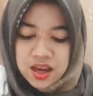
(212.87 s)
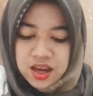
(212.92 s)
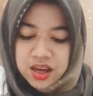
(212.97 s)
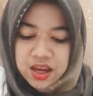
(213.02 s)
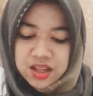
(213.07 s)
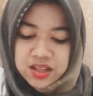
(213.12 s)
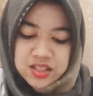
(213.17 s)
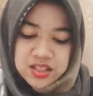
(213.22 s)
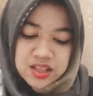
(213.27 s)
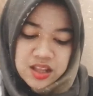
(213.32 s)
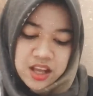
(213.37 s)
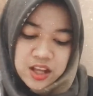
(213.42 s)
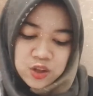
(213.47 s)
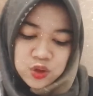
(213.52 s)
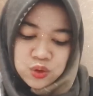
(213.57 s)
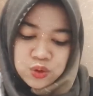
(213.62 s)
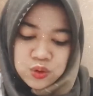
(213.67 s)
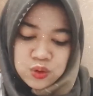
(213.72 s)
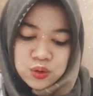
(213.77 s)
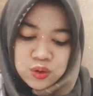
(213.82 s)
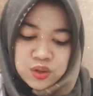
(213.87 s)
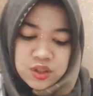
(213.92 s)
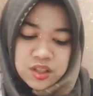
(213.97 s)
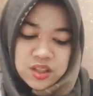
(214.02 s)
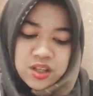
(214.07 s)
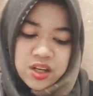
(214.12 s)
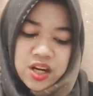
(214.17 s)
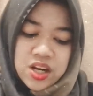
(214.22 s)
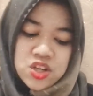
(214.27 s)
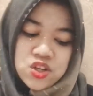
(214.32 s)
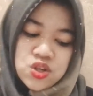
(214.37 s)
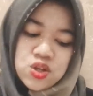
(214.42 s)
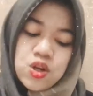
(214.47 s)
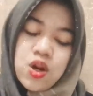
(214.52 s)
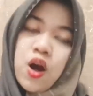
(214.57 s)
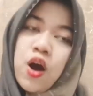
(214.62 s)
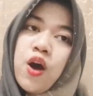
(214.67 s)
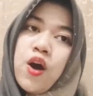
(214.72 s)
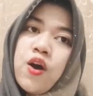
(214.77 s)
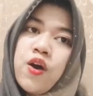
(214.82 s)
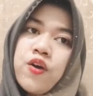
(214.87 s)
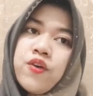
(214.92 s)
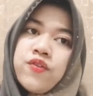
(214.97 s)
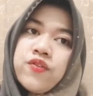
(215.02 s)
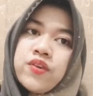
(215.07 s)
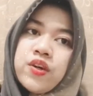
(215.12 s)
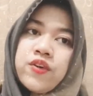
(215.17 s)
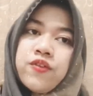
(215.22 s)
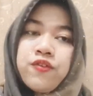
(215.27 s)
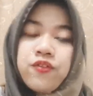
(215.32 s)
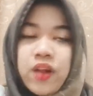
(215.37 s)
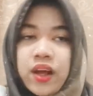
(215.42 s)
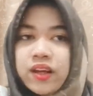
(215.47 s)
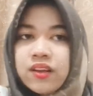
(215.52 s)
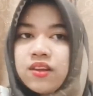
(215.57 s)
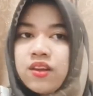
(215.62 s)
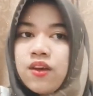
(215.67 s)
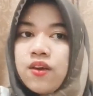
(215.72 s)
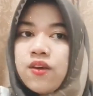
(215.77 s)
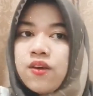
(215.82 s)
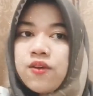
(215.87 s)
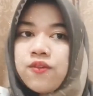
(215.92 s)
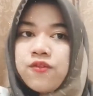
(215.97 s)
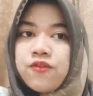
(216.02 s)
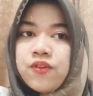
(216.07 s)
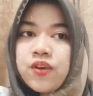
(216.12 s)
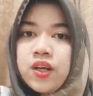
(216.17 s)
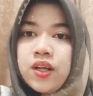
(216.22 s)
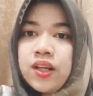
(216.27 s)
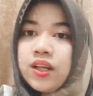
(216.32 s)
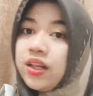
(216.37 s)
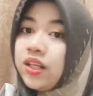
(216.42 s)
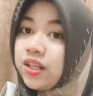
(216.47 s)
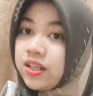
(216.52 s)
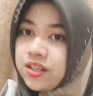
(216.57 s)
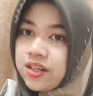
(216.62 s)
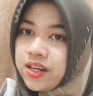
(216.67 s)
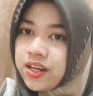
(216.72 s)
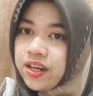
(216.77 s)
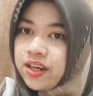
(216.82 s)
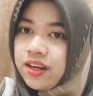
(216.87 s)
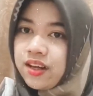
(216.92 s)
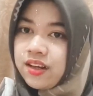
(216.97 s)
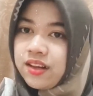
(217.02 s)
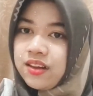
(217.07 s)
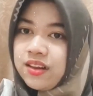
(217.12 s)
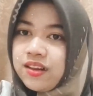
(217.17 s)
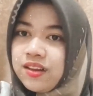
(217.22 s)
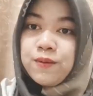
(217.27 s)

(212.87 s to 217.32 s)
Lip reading: It's led to the notion of reflective learning.